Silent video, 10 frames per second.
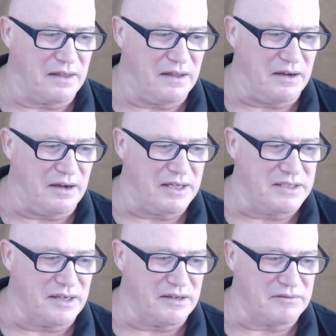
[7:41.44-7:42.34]
I
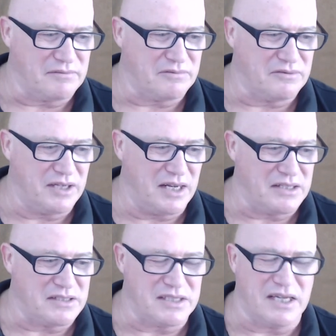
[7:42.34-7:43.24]
don't tend
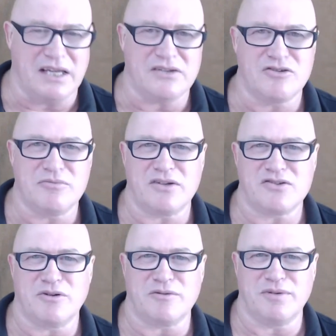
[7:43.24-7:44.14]
to care too
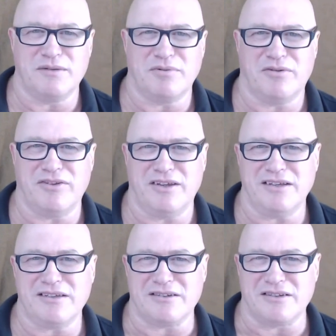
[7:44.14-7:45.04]
much what people
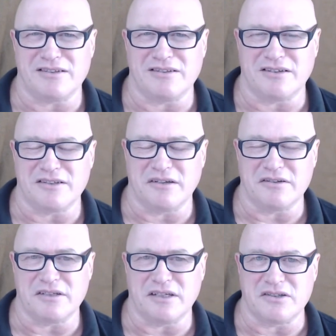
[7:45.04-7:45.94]
think. I
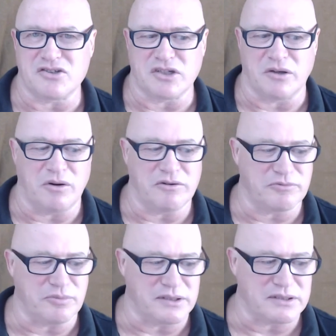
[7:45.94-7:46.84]
don't tend to show off,
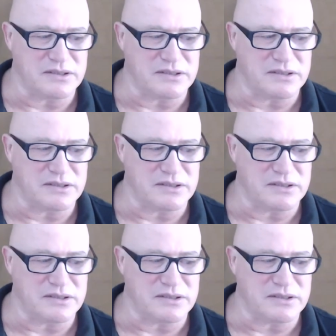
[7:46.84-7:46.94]
but